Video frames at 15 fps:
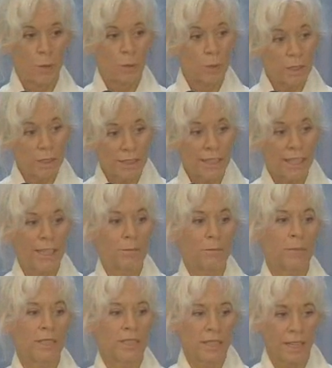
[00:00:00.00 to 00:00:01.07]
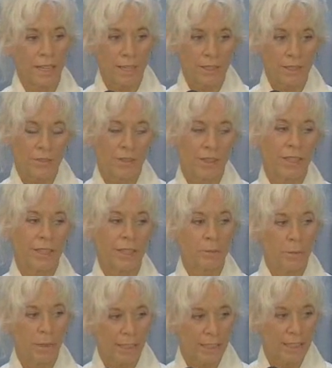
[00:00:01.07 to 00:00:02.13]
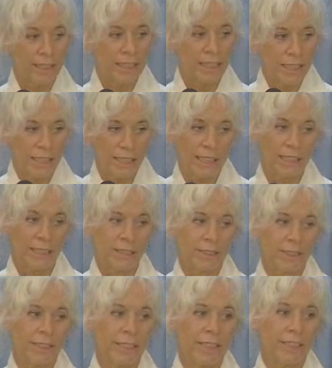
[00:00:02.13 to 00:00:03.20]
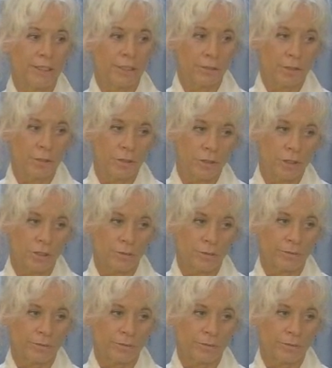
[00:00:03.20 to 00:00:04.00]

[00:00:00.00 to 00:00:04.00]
will not be satisfied by anything in the future,